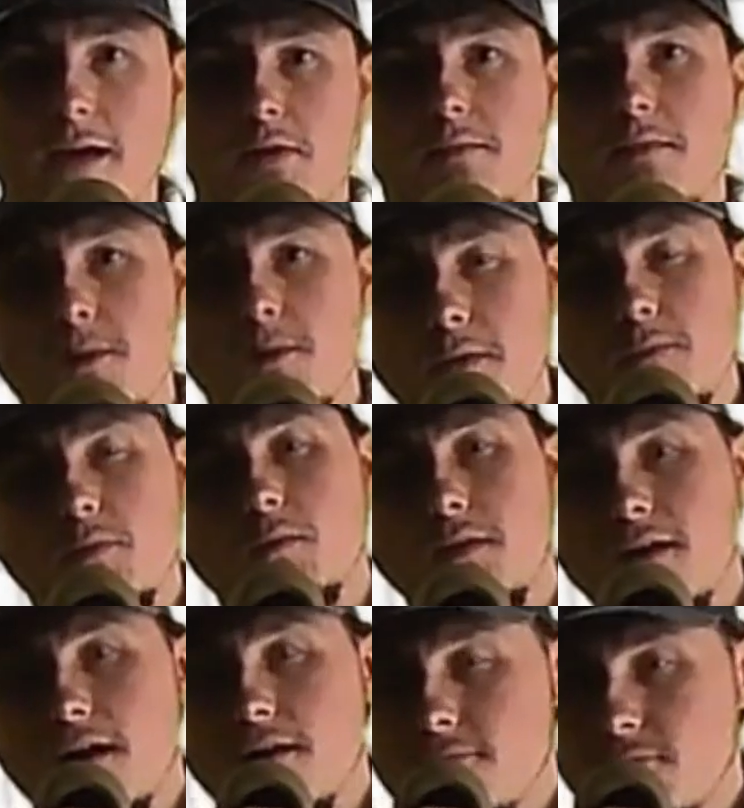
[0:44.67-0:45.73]
many married people we
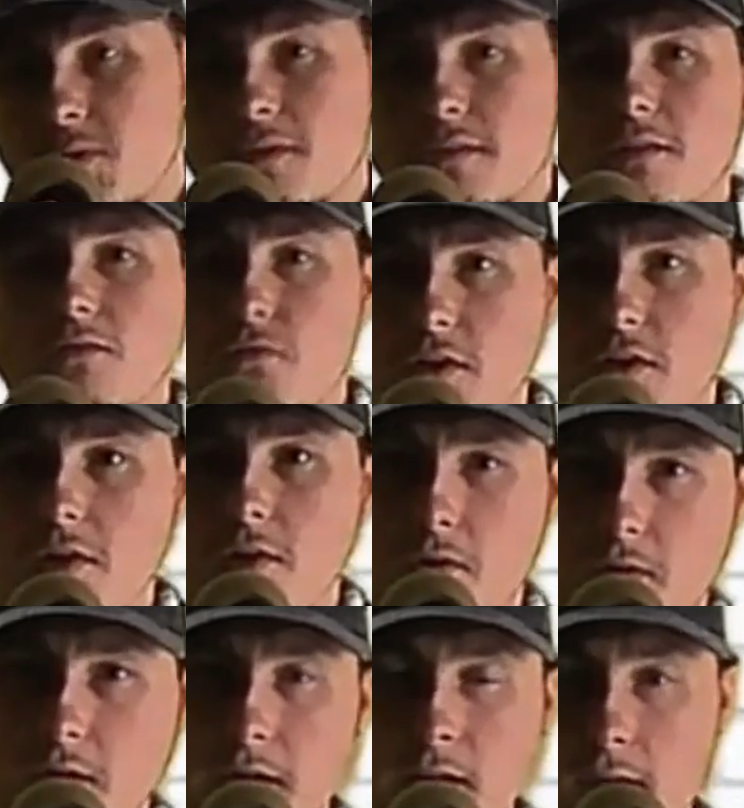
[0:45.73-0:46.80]
got viewing this video
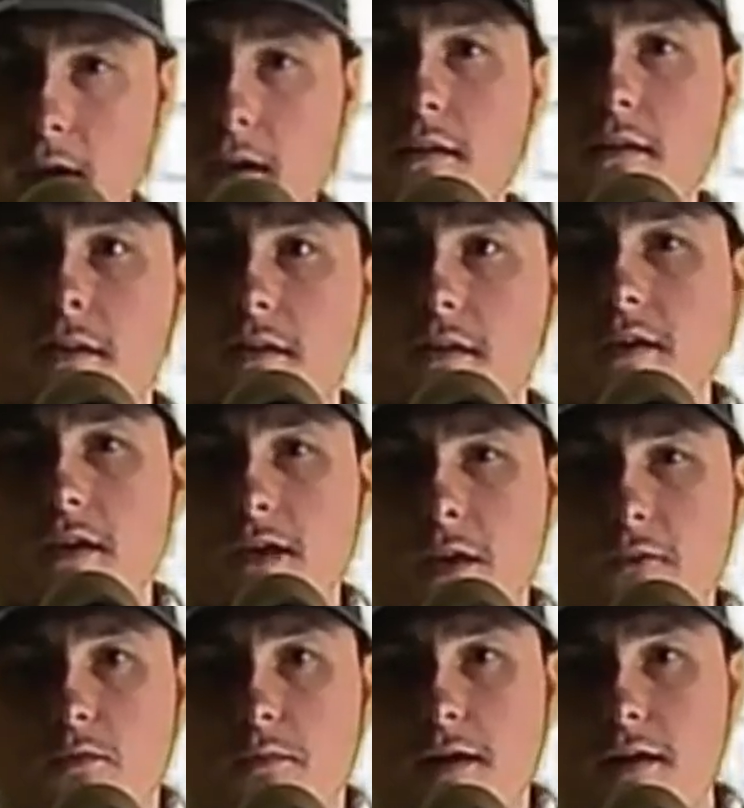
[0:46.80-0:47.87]
right now?
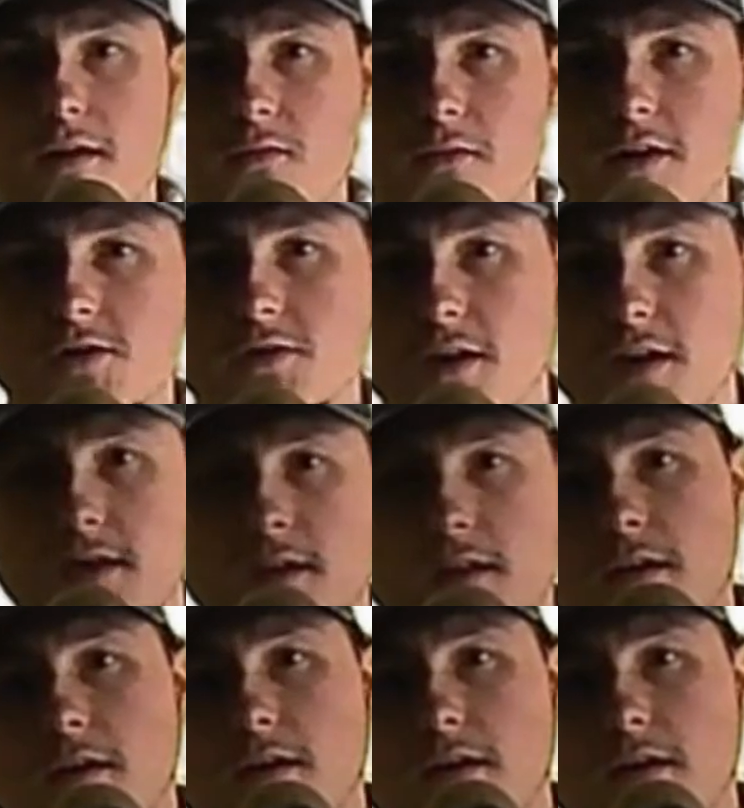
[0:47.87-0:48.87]
If you're married, raise your hand.